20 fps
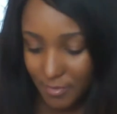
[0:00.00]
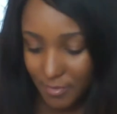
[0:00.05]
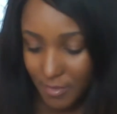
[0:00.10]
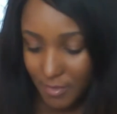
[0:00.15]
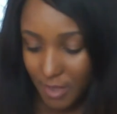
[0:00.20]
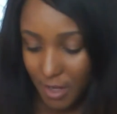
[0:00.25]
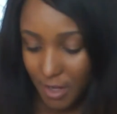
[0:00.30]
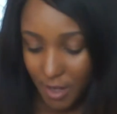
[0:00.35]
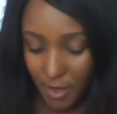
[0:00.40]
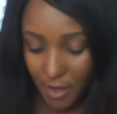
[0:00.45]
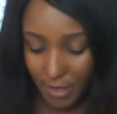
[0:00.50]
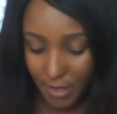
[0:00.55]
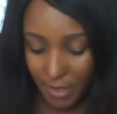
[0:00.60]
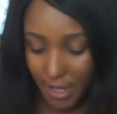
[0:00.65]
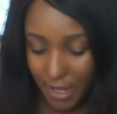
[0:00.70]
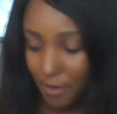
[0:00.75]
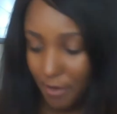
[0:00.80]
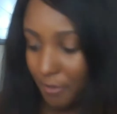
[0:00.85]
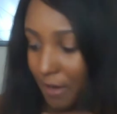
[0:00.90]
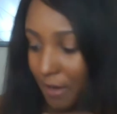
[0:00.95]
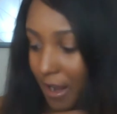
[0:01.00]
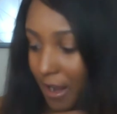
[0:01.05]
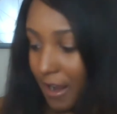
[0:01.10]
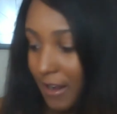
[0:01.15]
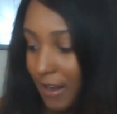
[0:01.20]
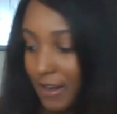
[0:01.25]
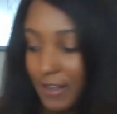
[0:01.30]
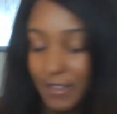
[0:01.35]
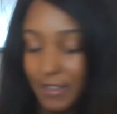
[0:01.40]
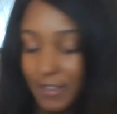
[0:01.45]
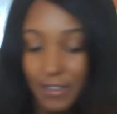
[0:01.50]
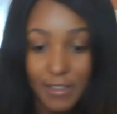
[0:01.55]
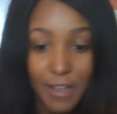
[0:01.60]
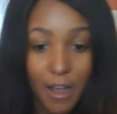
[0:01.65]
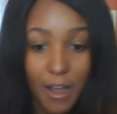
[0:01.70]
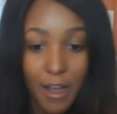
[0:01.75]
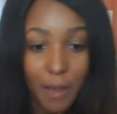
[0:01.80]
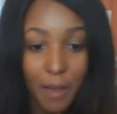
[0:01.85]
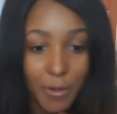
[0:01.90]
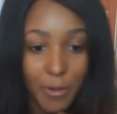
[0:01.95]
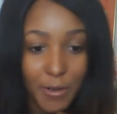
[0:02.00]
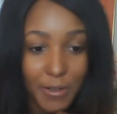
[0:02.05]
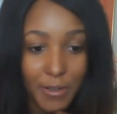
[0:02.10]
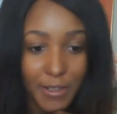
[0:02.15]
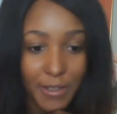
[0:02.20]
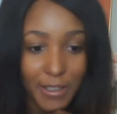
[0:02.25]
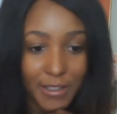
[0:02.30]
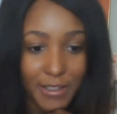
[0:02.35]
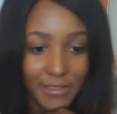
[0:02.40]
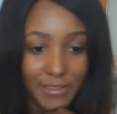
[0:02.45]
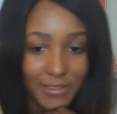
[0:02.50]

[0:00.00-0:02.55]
Okay, great. It is not broken.